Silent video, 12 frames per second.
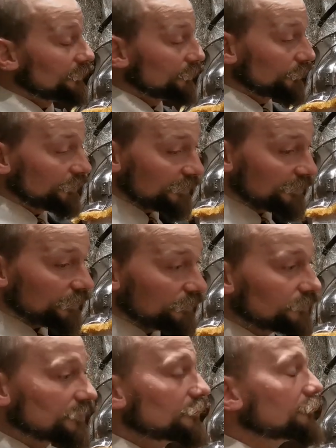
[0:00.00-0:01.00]
Not
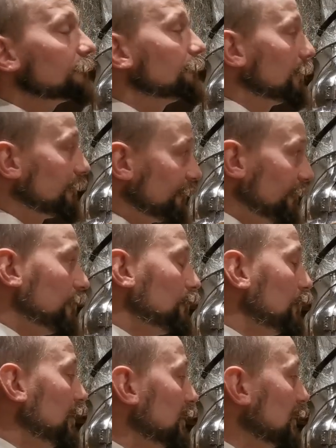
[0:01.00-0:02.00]
exclusive, but far
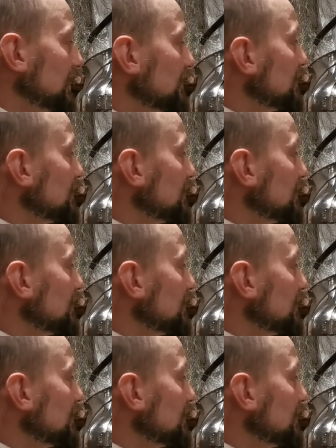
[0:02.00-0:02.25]
more likely.